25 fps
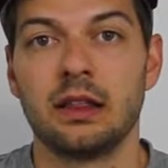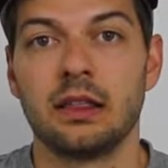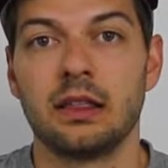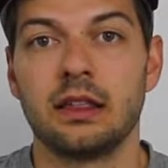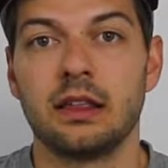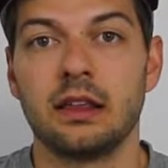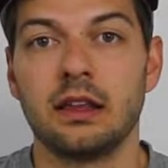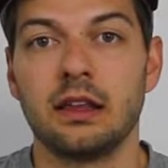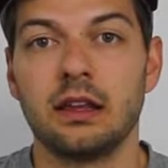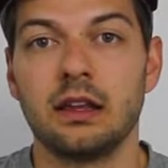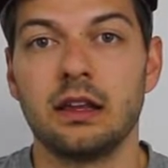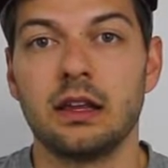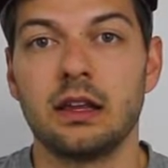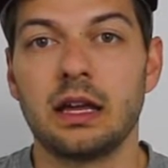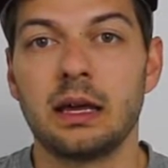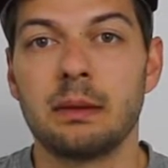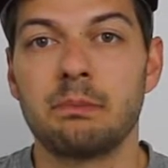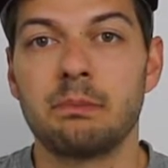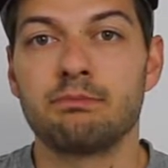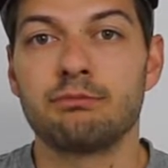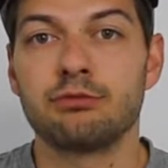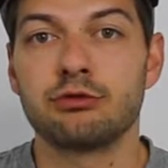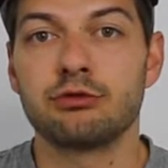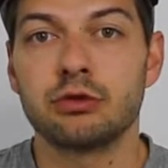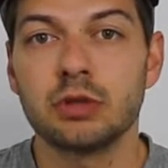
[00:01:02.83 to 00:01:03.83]

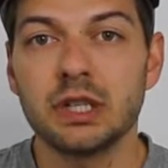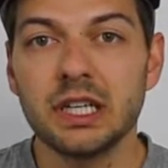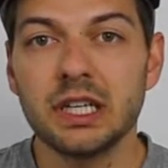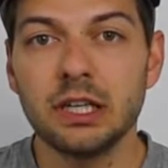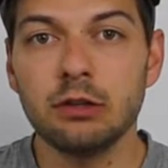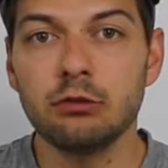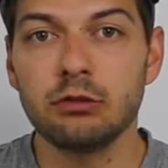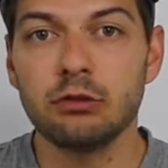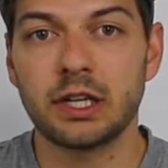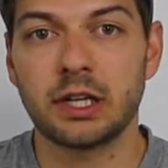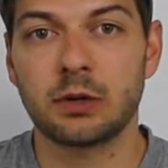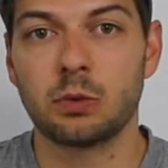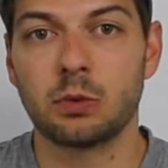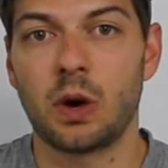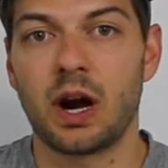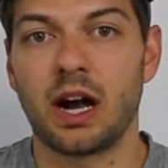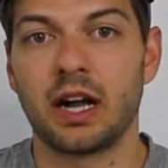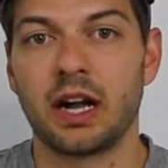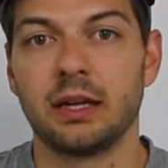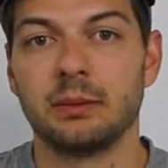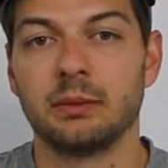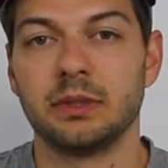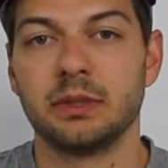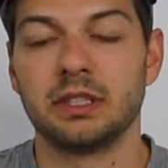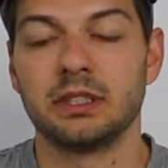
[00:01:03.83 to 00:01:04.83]
The
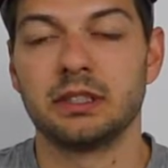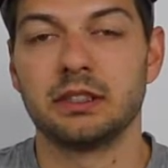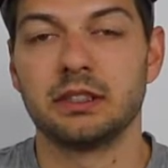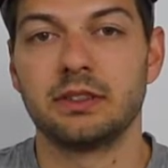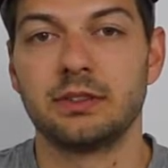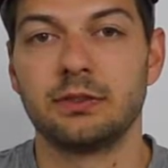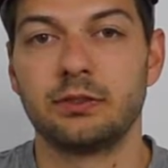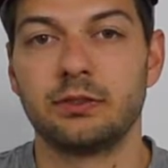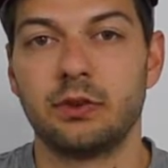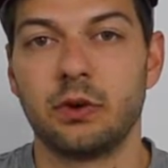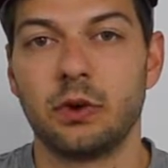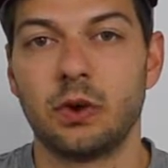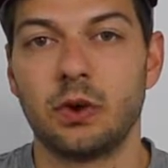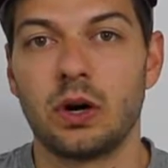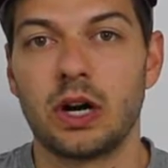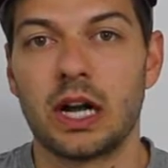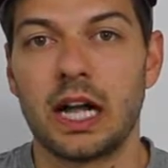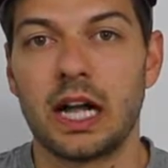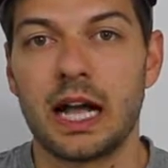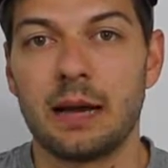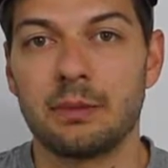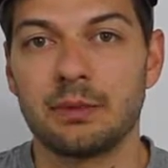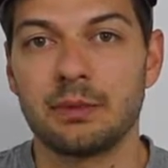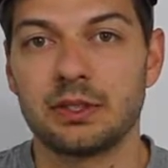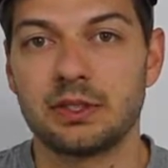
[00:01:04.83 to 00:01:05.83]
pre-requirement for
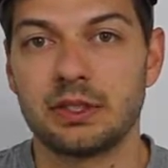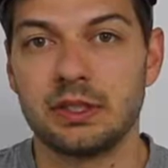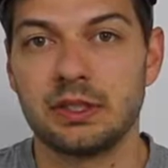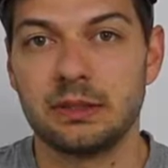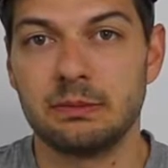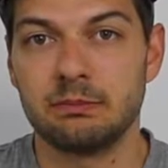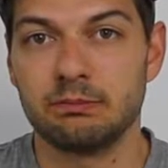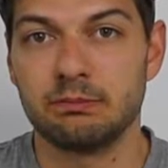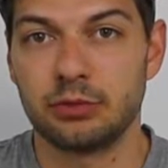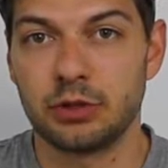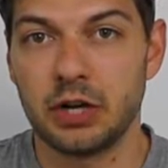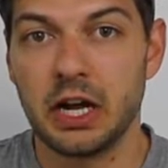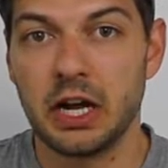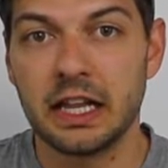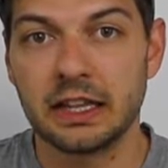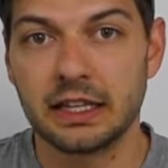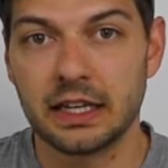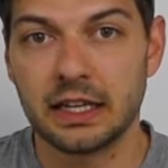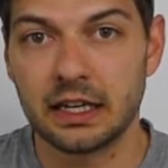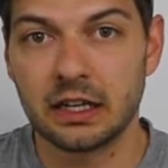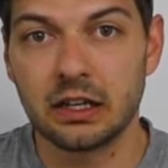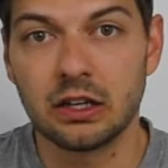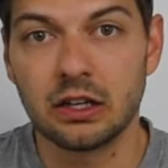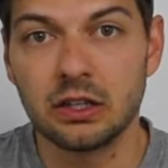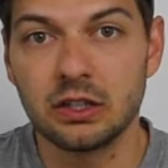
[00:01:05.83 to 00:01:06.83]
Amazon Brand
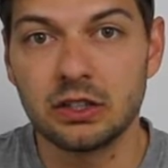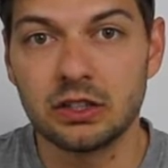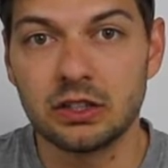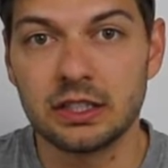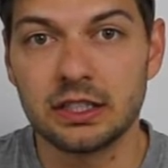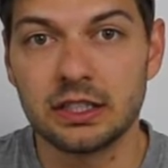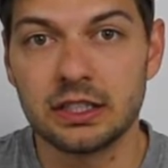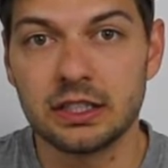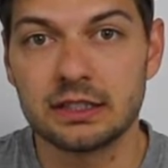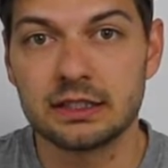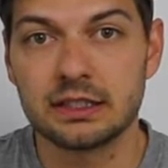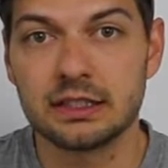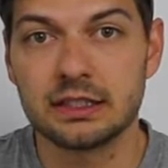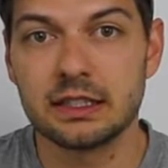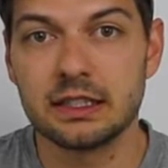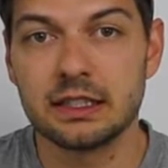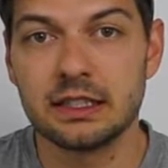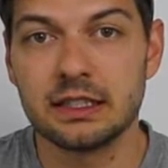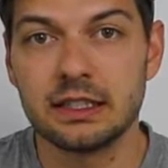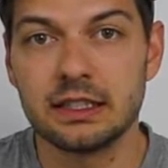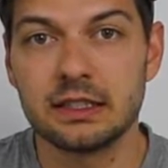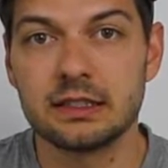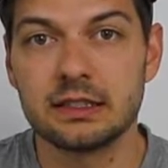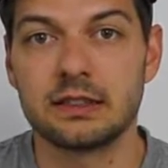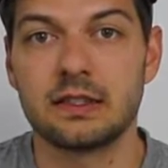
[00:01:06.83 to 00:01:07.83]
Analytics
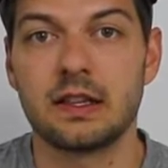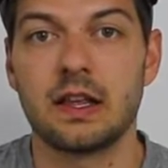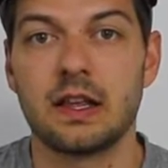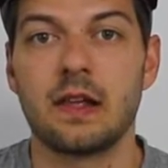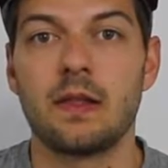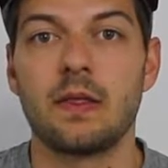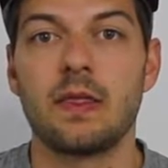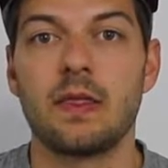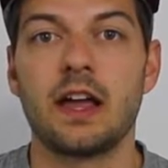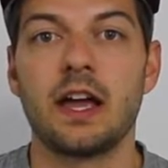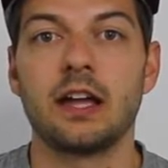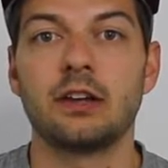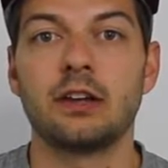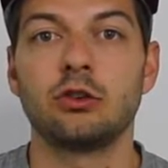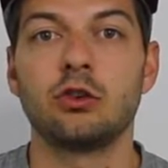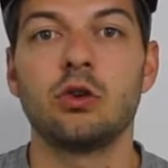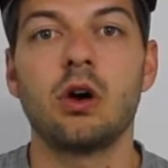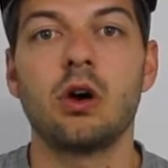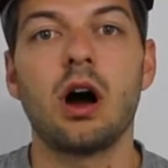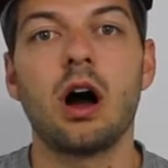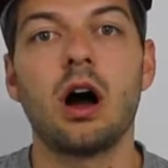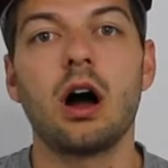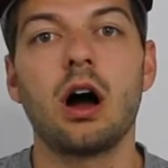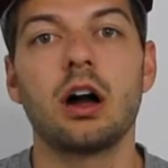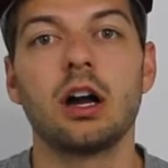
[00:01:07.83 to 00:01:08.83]
is that you
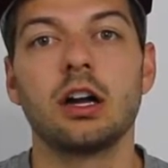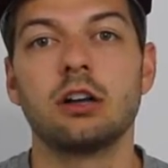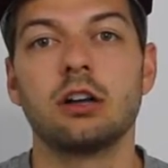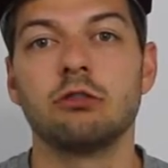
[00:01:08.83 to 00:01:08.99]
are